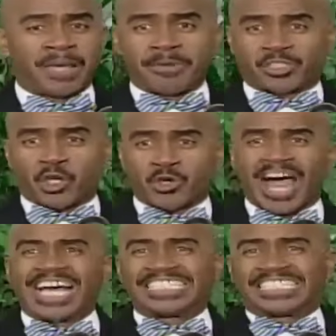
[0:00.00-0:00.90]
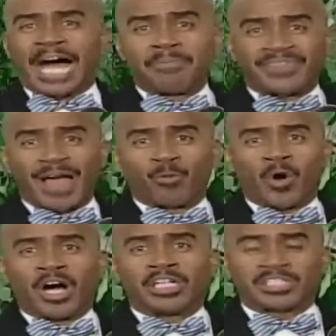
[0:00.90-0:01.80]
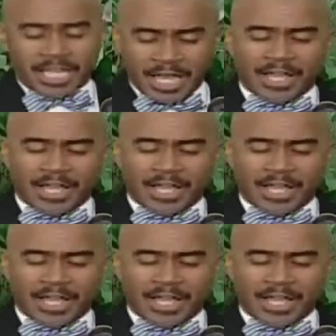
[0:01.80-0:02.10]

Let me show you how dumb that was.